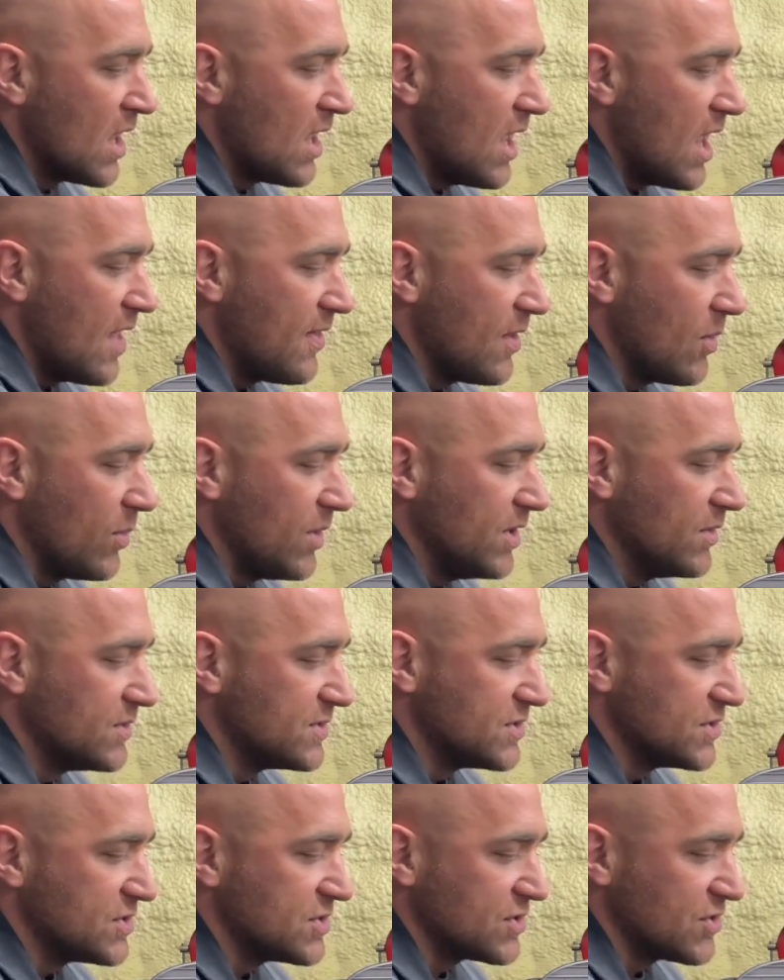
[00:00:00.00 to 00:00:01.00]
And then we use
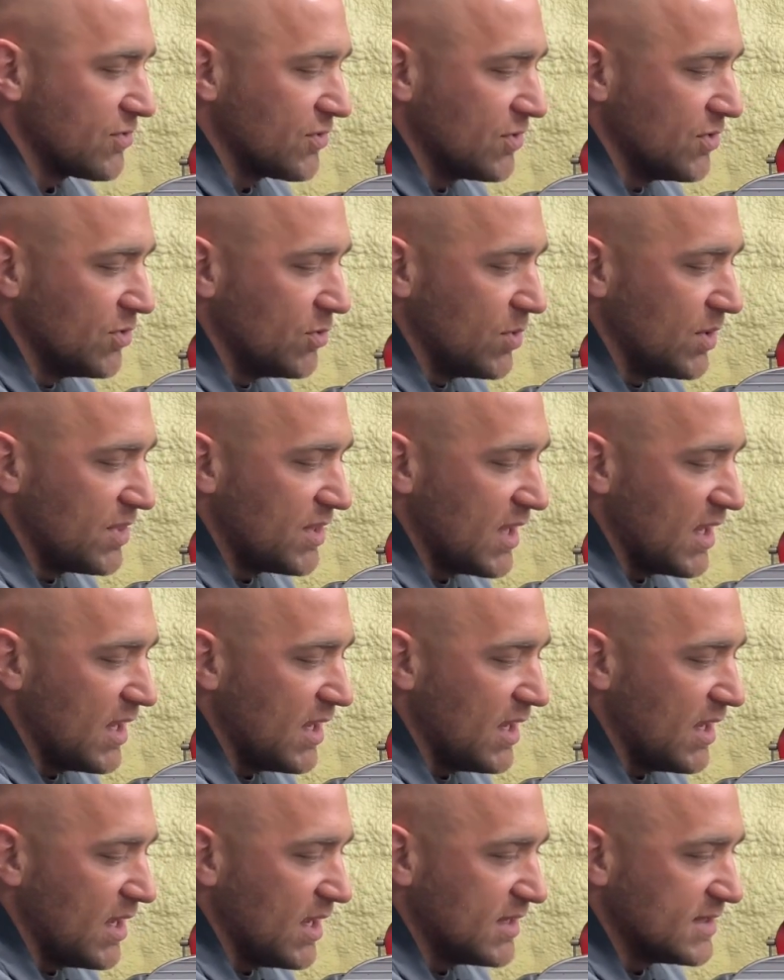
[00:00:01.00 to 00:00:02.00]
a screw with
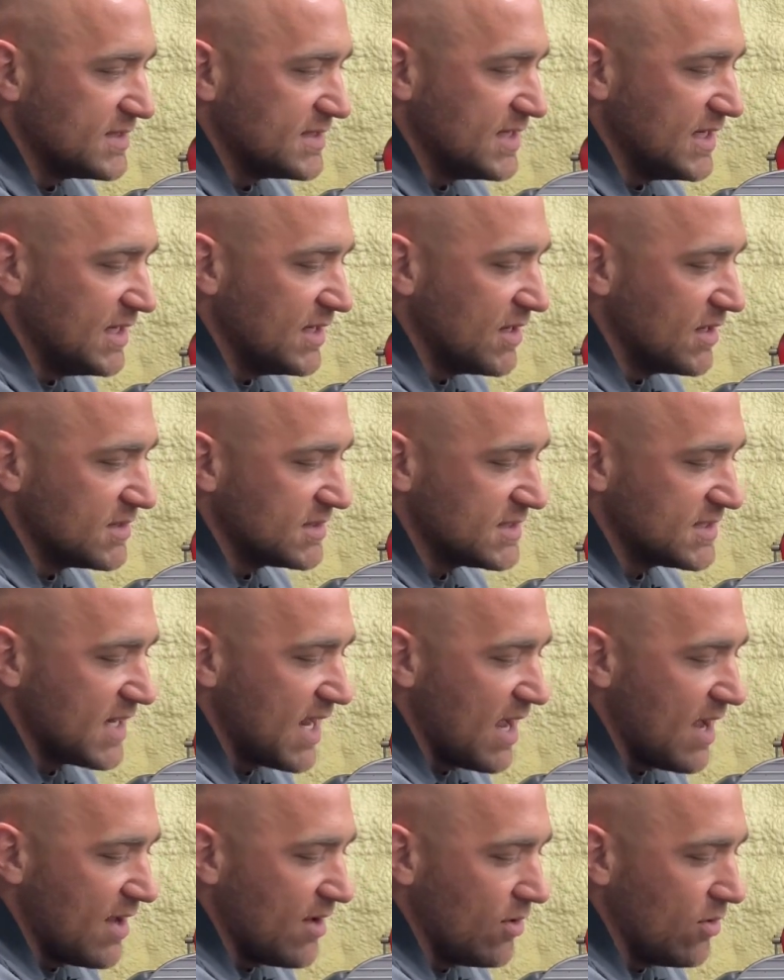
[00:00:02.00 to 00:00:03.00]
a T-nut
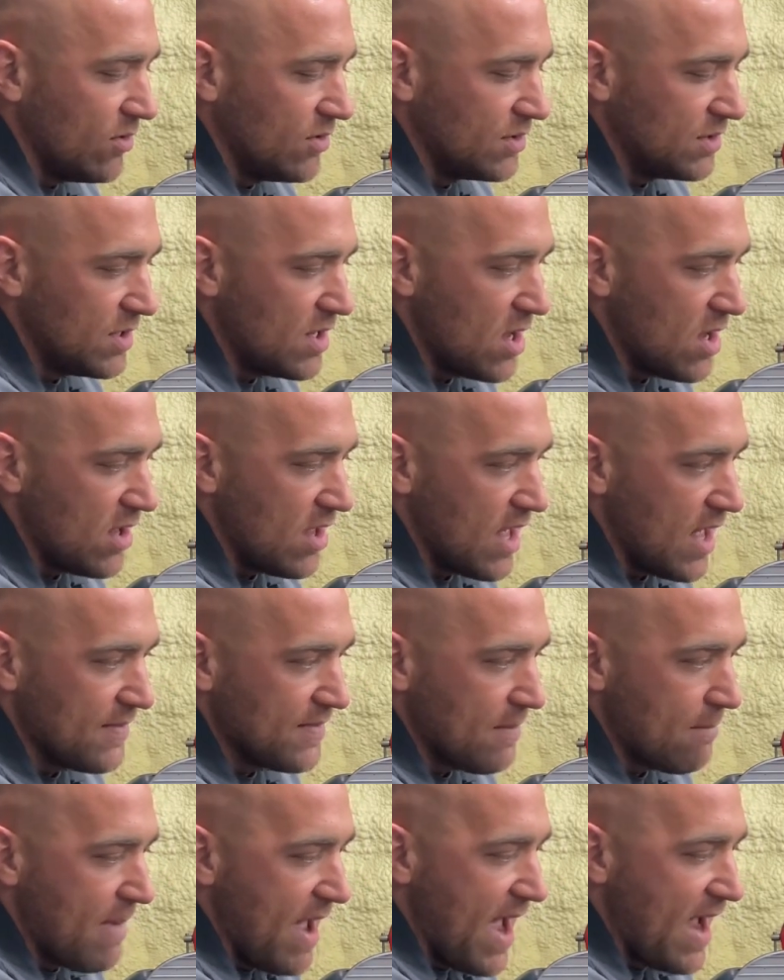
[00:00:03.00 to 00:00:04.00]
style nut on
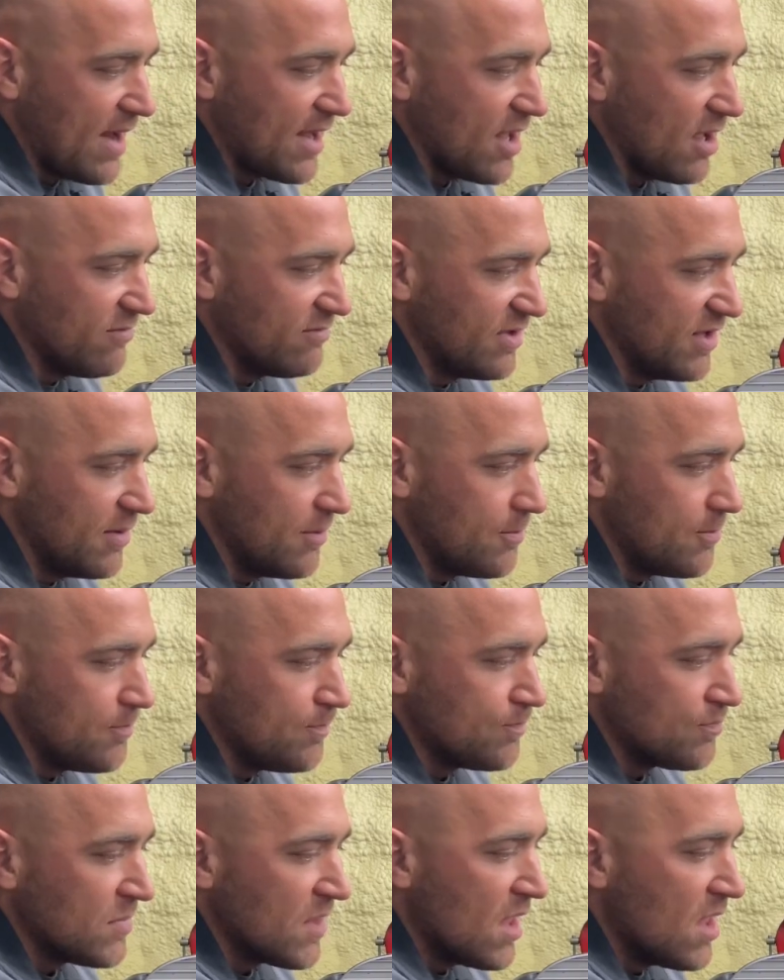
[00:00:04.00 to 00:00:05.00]
the back of it.
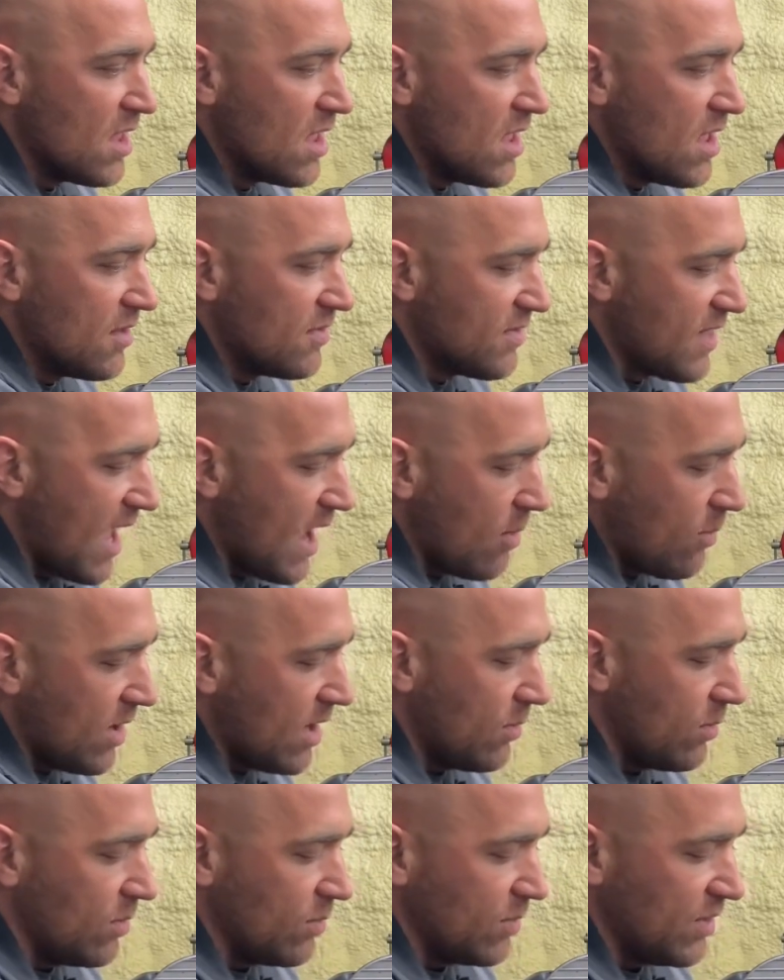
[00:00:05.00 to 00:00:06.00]
That way
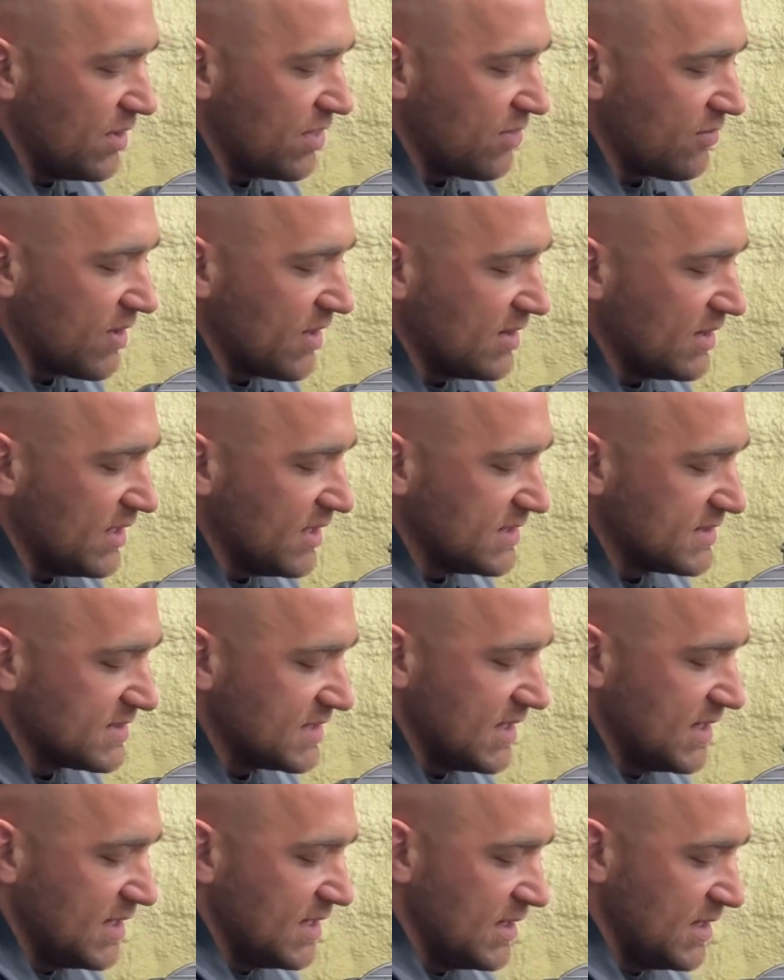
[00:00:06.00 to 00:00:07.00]
when we thread these
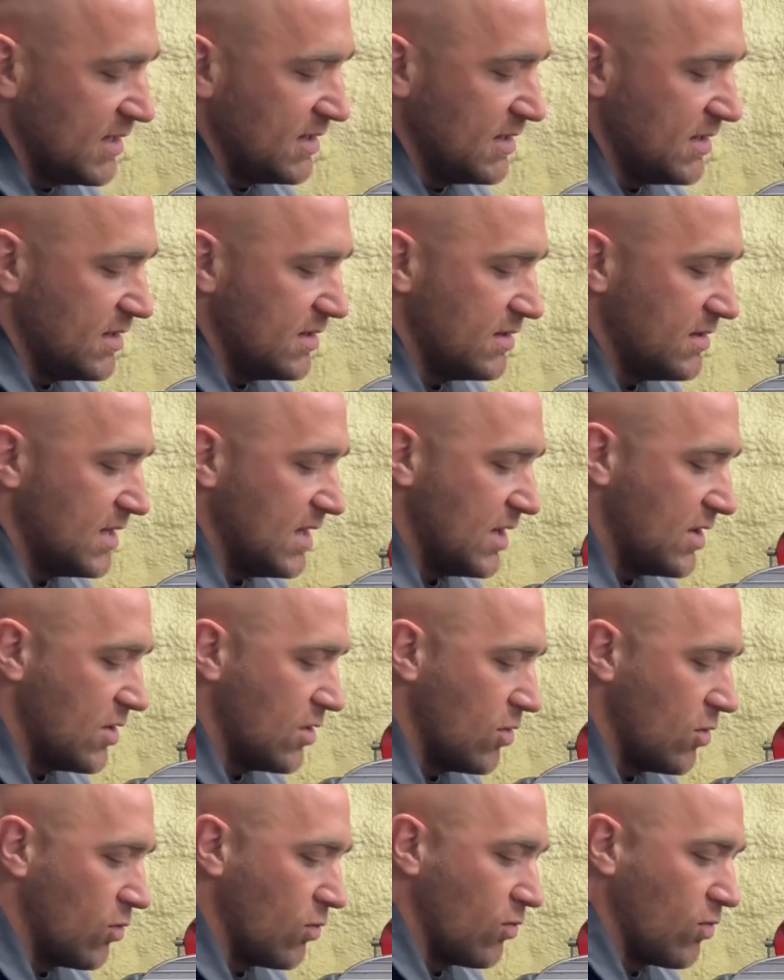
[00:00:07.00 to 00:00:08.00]
in, they
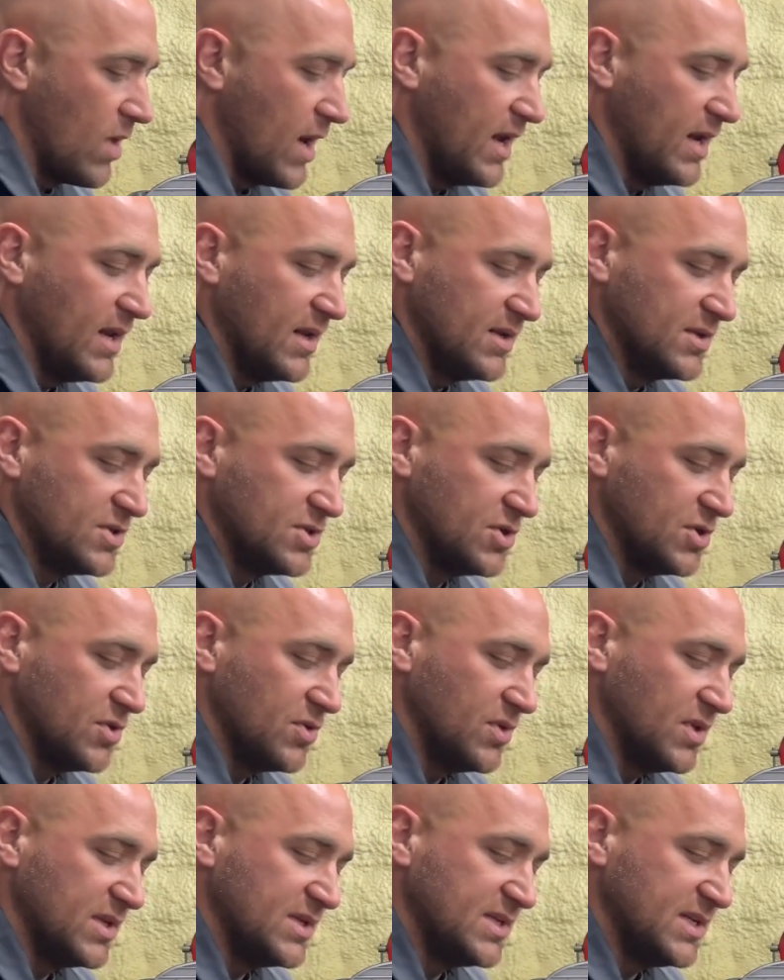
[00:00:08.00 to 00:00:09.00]
go right into
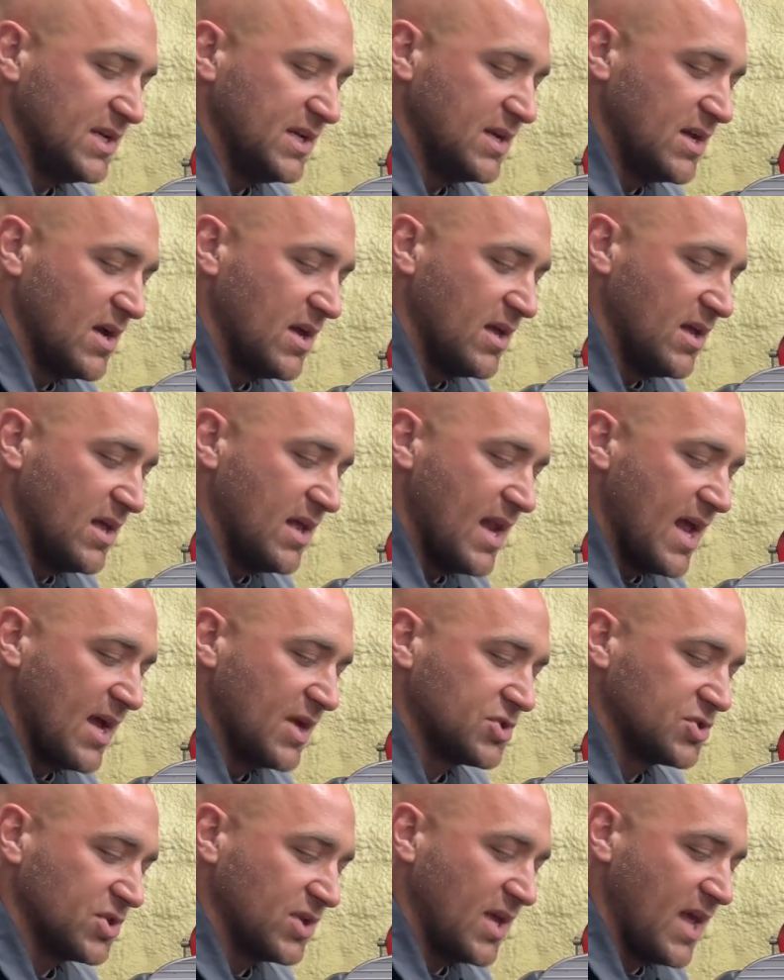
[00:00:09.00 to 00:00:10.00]
the T-nut and
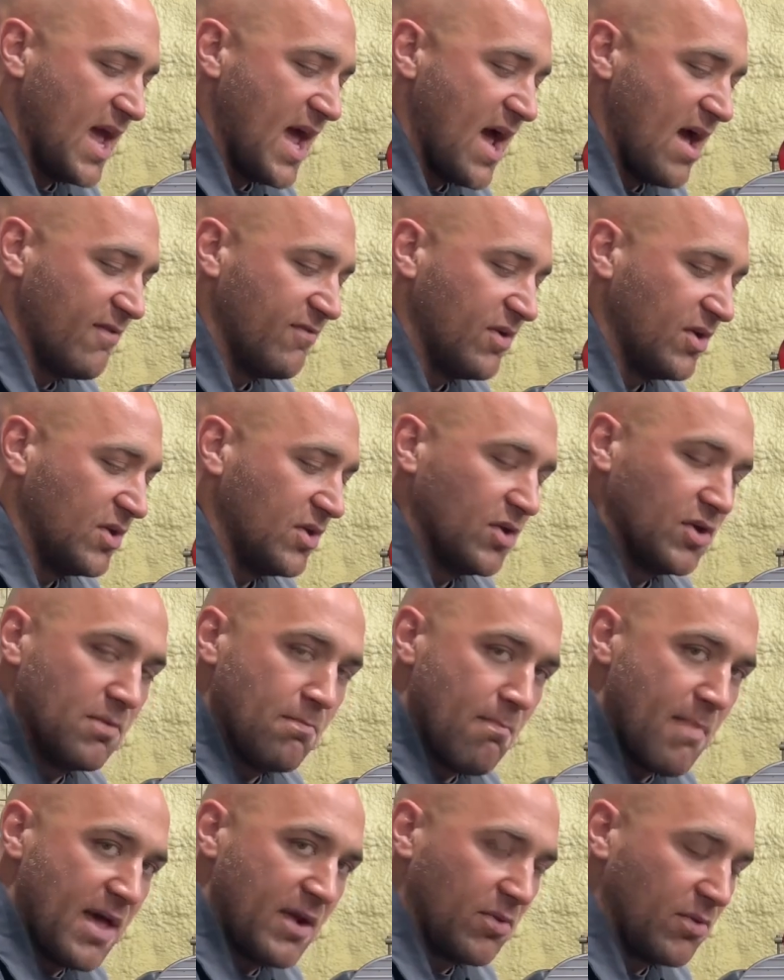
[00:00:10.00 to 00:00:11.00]
actually have a good
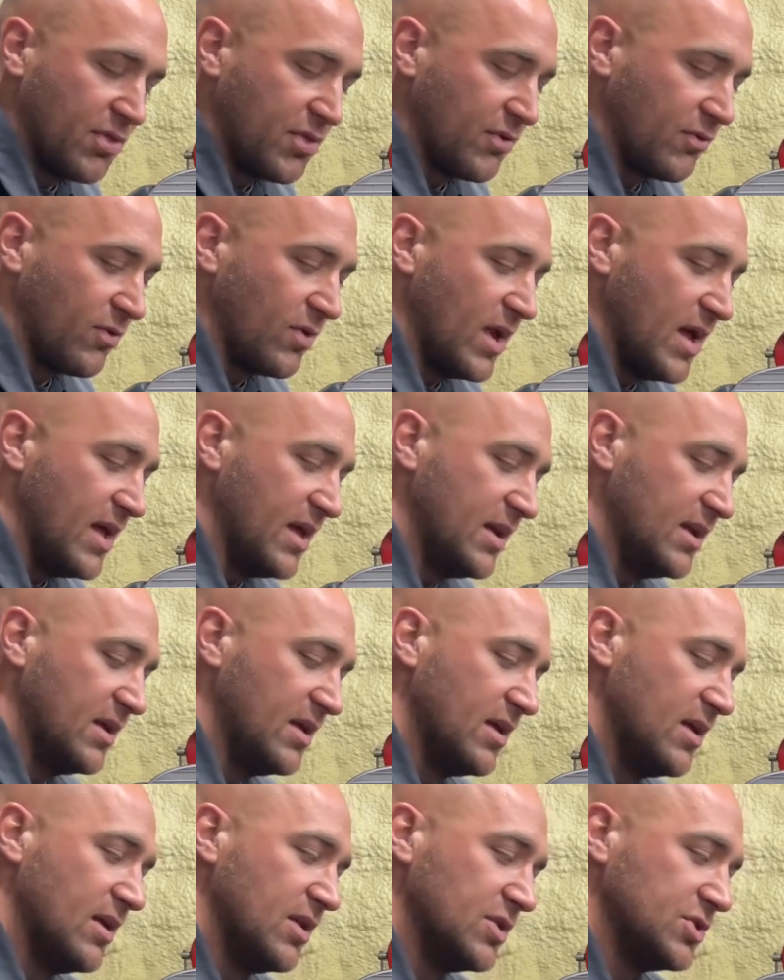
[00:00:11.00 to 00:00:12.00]
metal thread
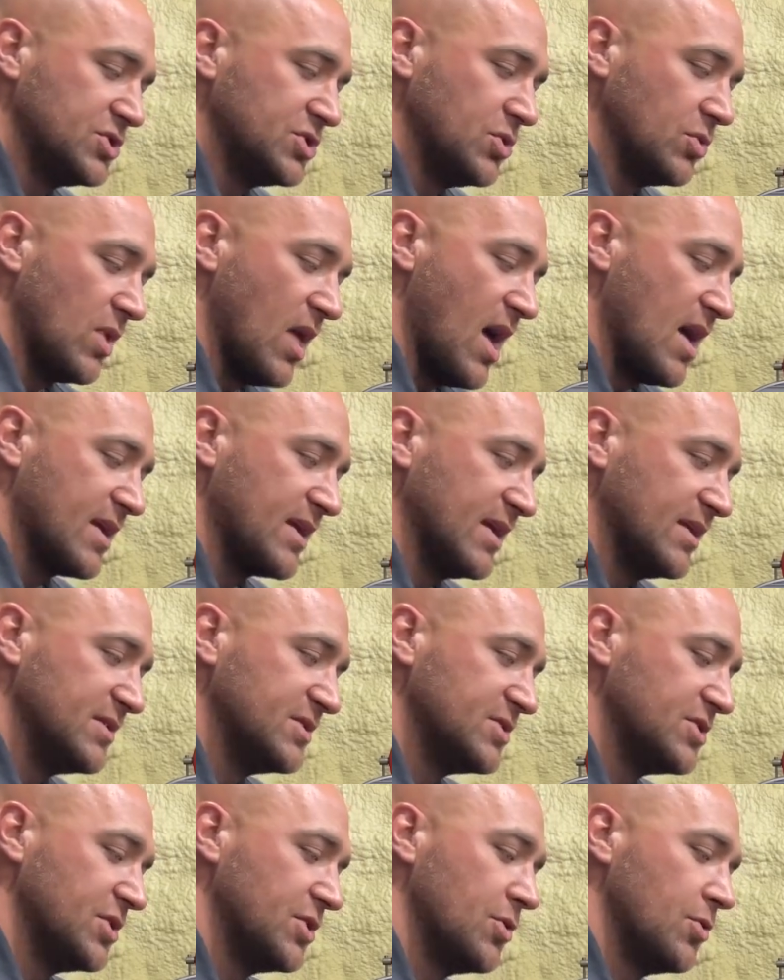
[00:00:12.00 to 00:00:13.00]
to lock
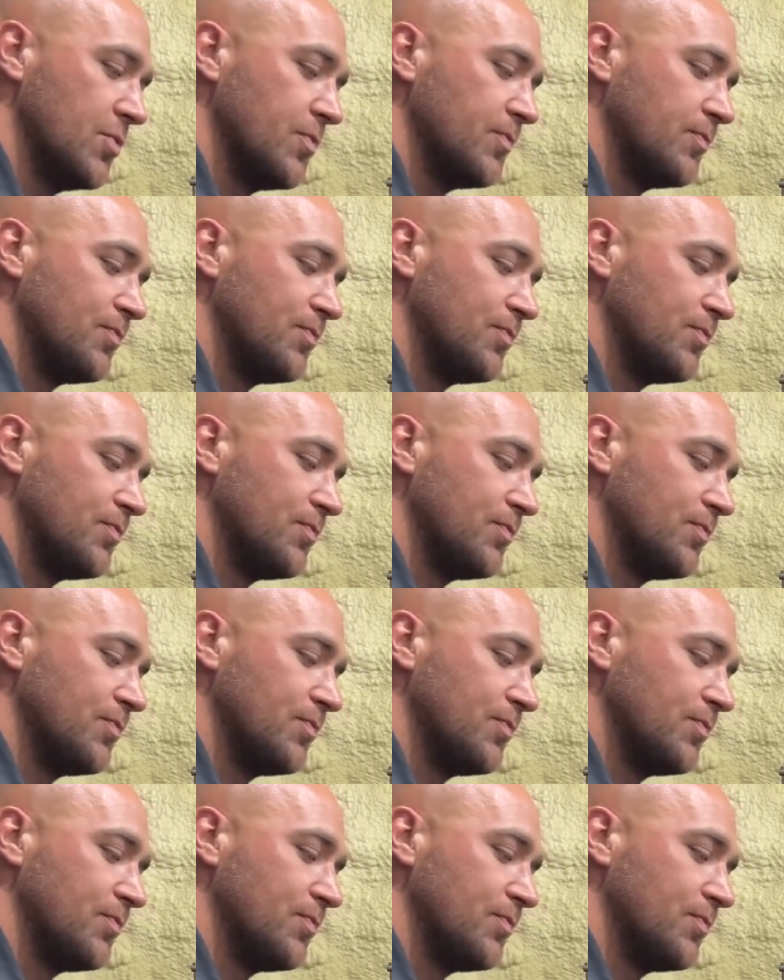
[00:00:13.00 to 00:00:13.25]
into.